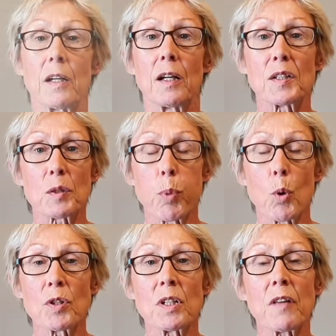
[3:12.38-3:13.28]
It's
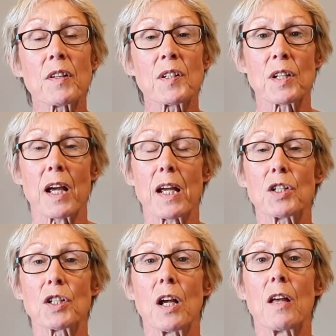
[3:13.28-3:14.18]
important at this
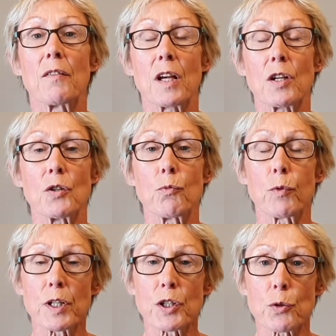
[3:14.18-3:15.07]
stage that you
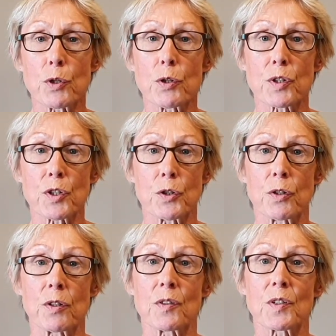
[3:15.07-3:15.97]
reassure your
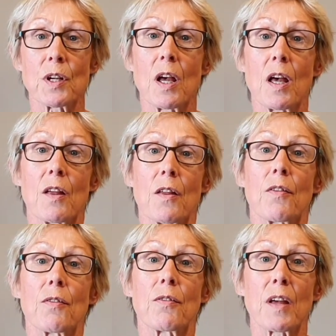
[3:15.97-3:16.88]
students
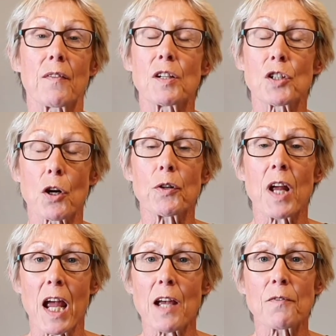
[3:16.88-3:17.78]
that they don't
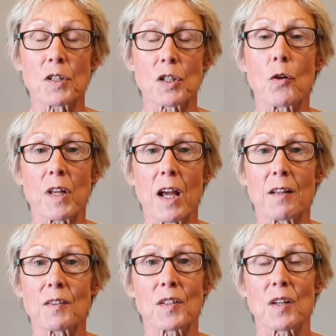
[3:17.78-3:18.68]
have to know the
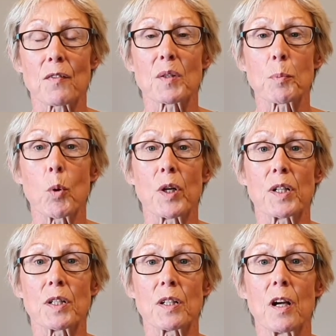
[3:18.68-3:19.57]
answers at this
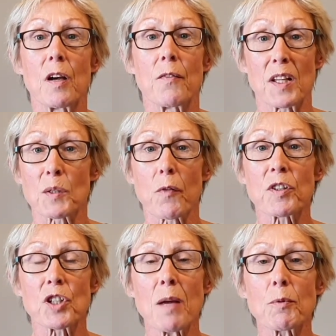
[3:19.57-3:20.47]
point. That's what the
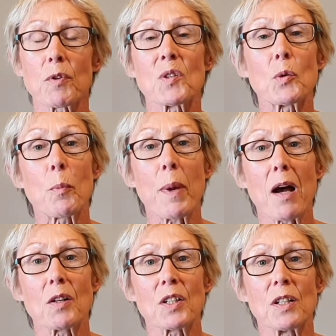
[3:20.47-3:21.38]
chapter is all about.